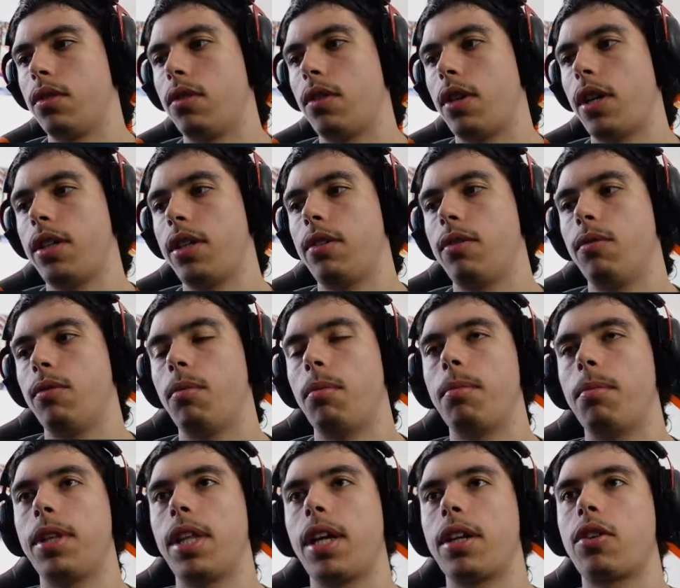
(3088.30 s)
Right?
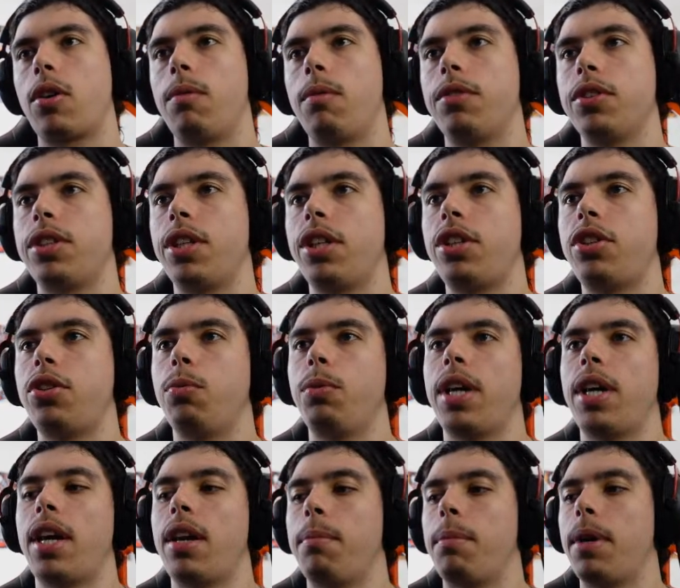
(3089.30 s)
Remember that conversation we
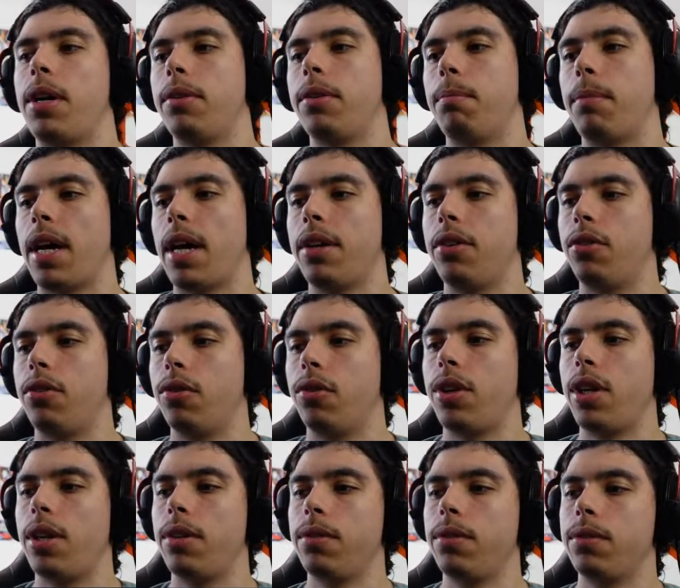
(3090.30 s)
had about bad
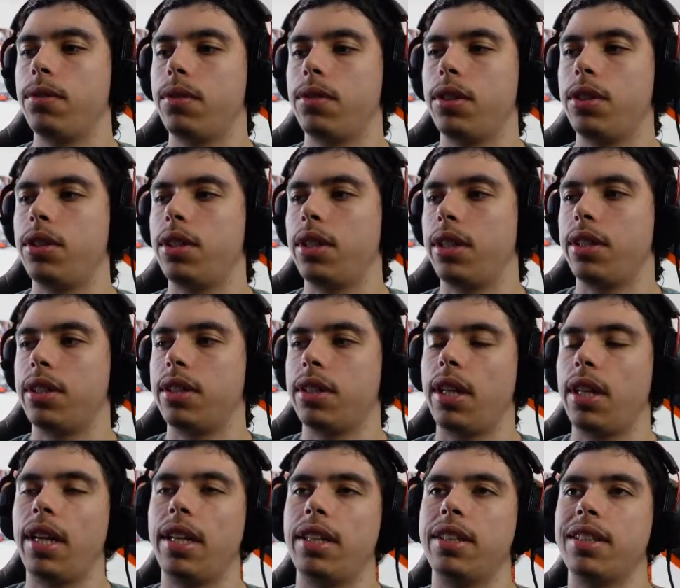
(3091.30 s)
drawdown? This is
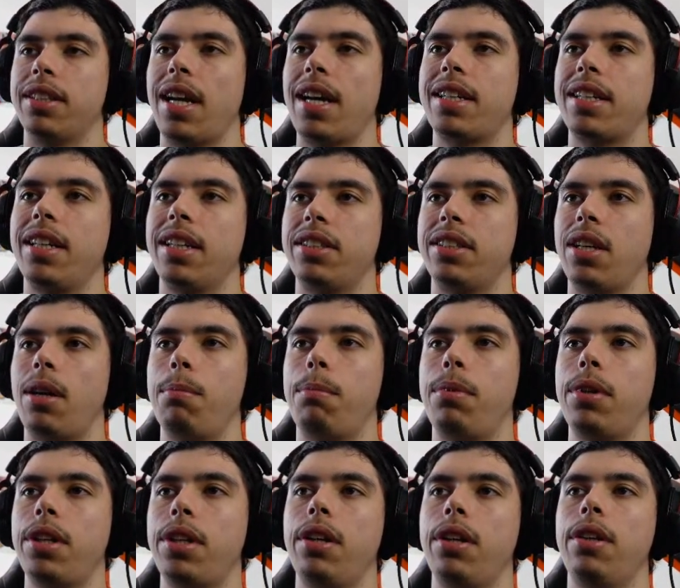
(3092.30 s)
exact
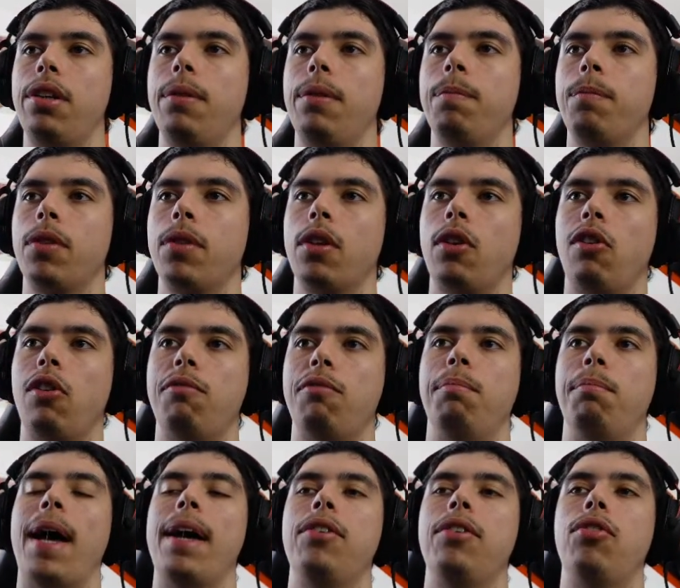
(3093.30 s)
example here of
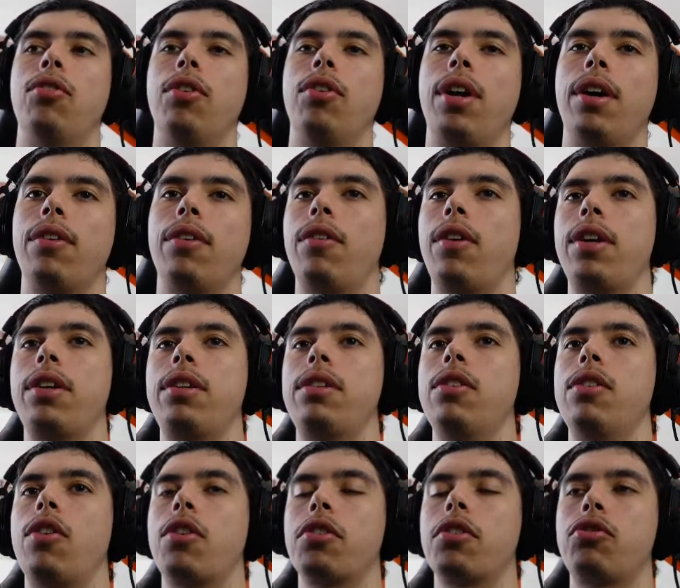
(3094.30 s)
bad drawdown, right?
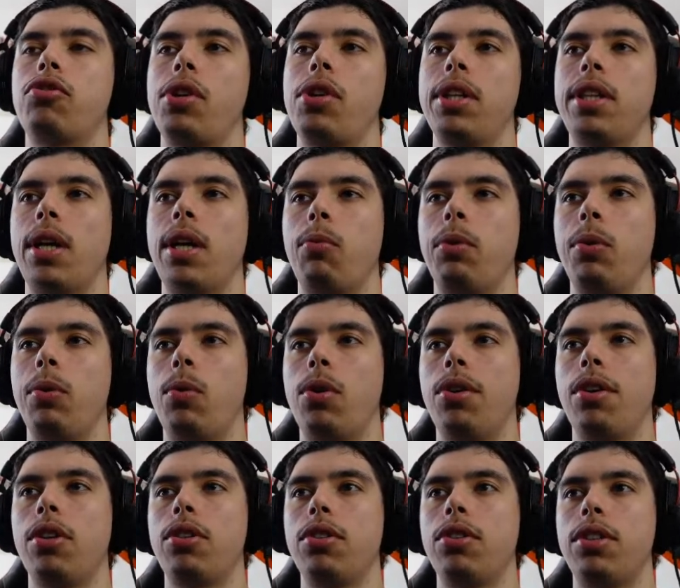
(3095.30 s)
Not a trade that we
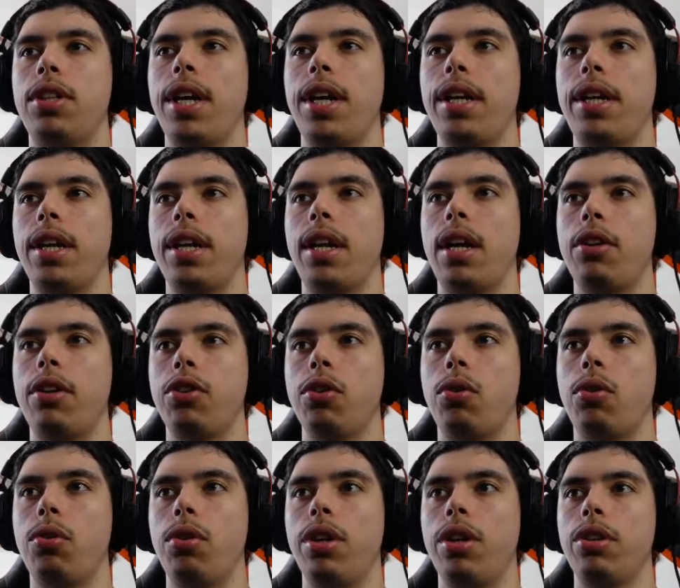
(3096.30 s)
wanted to take, and now you're
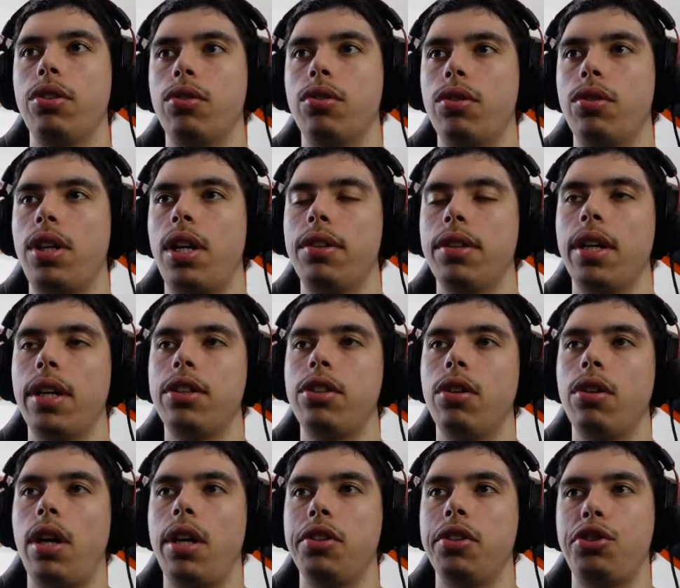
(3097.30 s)
holding drawdown that
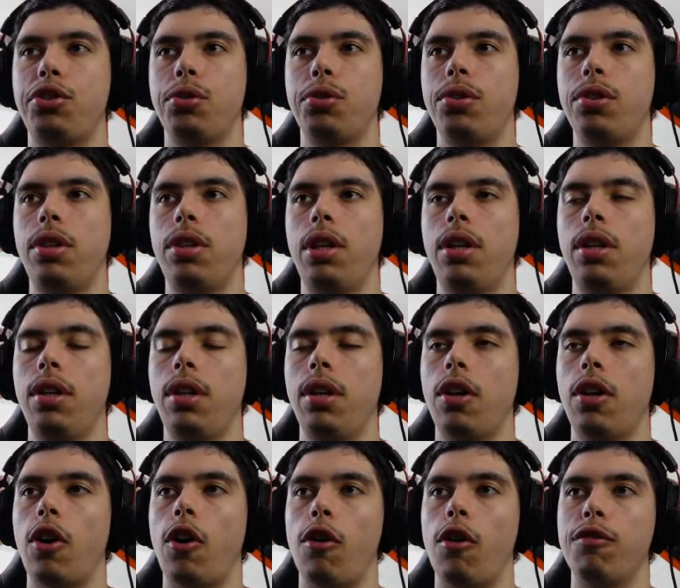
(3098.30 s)
you're unsure
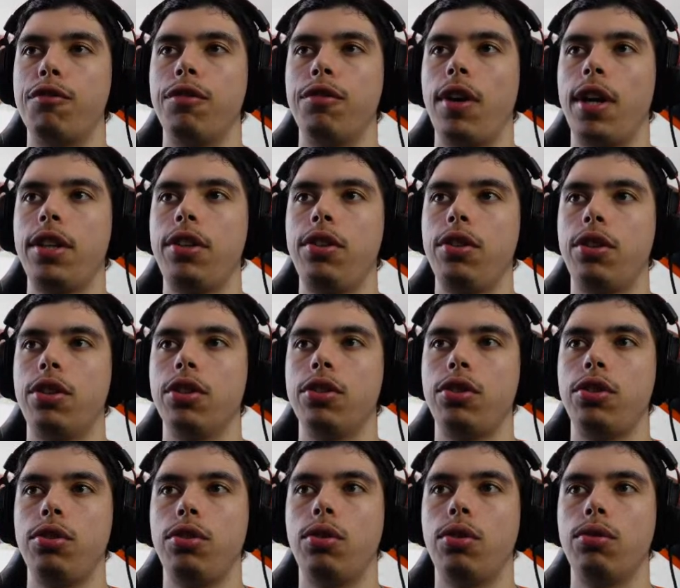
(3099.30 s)
of, right? Because
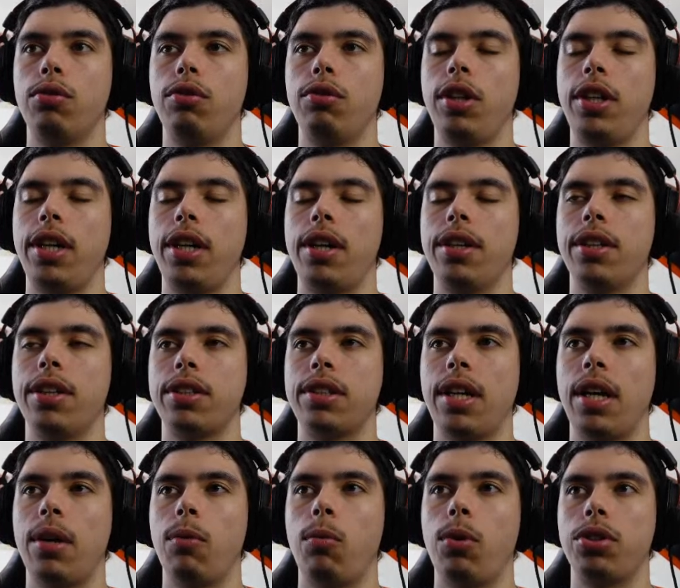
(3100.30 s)
you don't really
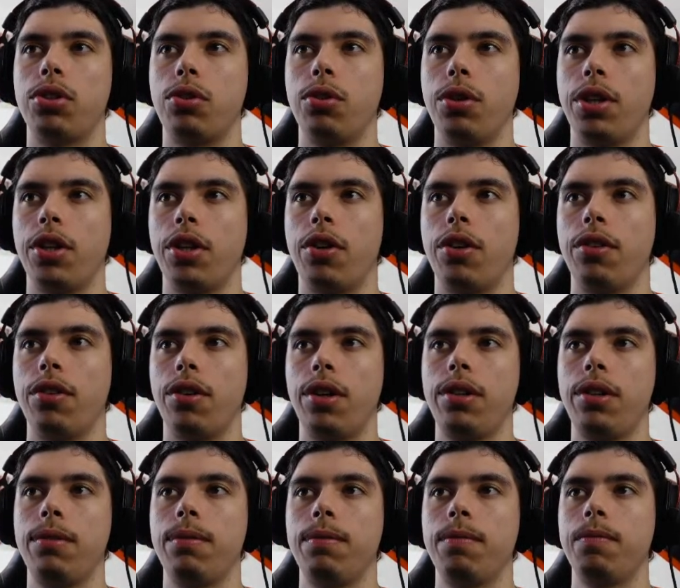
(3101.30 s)
understand what's going on,
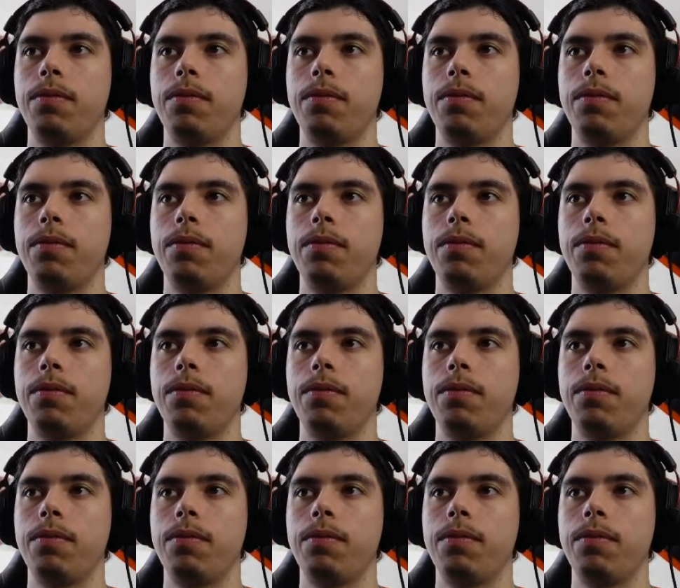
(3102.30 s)
right?